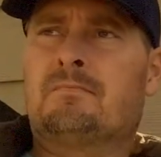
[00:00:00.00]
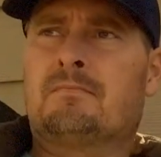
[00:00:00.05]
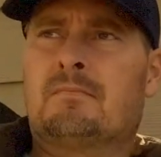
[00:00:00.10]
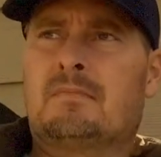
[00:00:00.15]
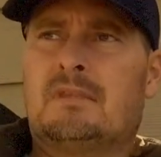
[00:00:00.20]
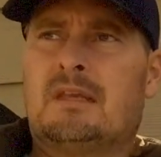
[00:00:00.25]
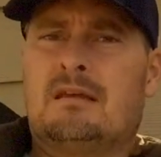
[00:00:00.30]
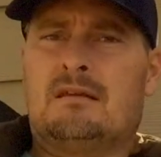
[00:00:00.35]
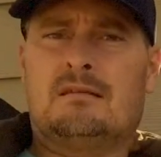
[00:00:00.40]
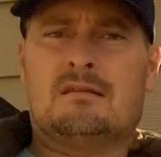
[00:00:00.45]

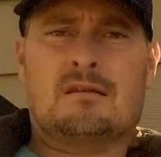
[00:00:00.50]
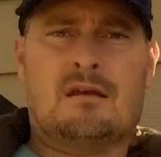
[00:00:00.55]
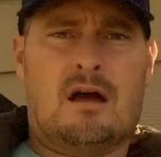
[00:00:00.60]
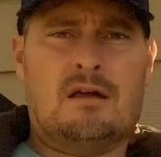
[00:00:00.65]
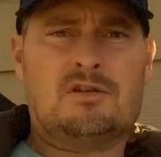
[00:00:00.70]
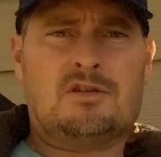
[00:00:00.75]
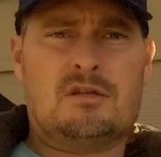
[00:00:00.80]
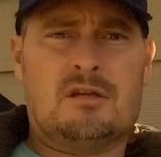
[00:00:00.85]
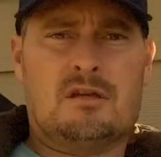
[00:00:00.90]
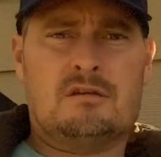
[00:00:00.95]
than
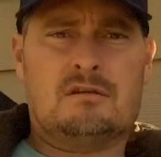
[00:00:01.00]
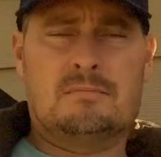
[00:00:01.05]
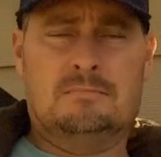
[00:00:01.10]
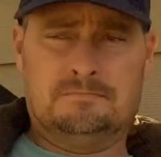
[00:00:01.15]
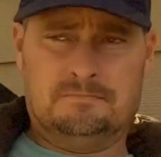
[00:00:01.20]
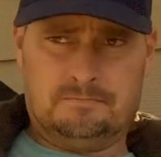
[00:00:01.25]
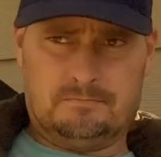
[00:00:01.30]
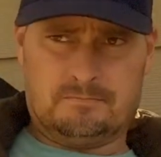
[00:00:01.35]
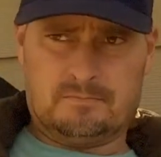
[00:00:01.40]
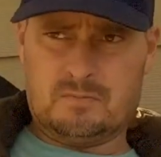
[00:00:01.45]
Scotch does
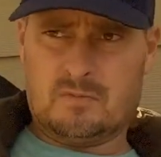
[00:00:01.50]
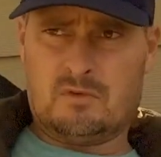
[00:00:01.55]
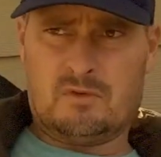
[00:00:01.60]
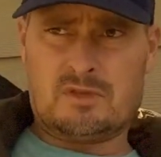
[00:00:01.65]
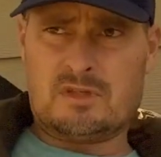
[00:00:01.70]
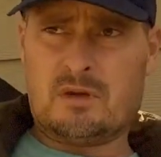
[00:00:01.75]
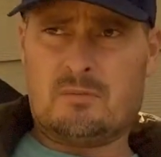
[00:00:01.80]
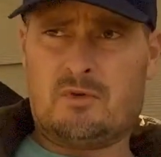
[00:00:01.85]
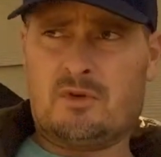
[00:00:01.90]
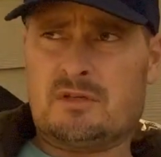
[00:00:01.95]
for
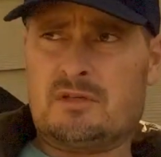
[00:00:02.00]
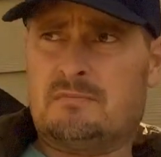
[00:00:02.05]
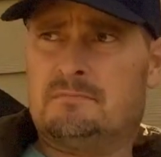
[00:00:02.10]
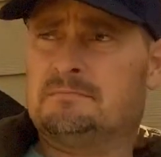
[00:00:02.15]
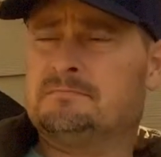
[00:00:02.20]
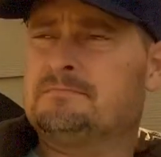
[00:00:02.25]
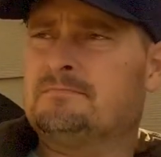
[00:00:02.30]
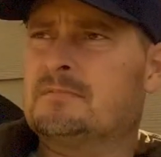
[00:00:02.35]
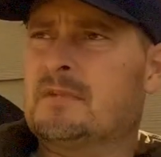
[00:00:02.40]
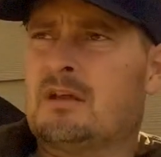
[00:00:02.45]
some reason.
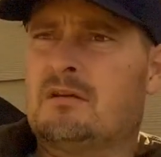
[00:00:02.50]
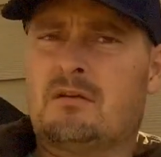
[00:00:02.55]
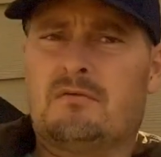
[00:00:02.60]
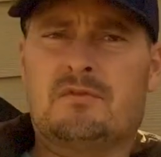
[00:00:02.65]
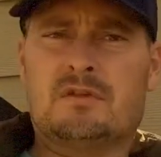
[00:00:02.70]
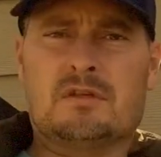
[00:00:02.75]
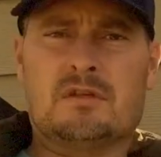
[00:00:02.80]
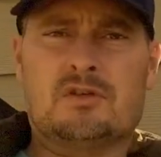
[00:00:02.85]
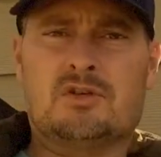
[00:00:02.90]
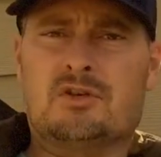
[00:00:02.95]
I don't know if
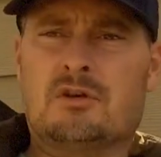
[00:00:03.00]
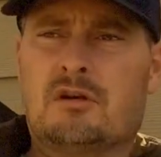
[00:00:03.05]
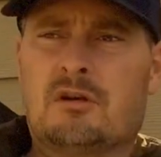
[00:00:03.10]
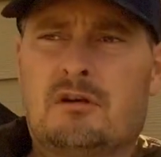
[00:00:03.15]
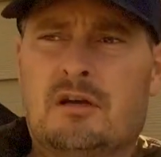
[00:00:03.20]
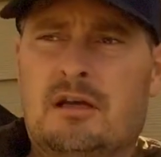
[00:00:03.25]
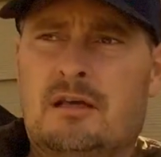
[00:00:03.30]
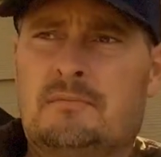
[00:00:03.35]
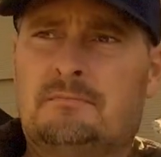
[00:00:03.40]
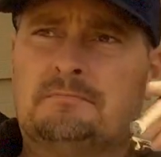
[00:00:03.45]
there's sugar
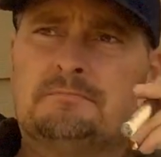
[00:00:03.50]
in it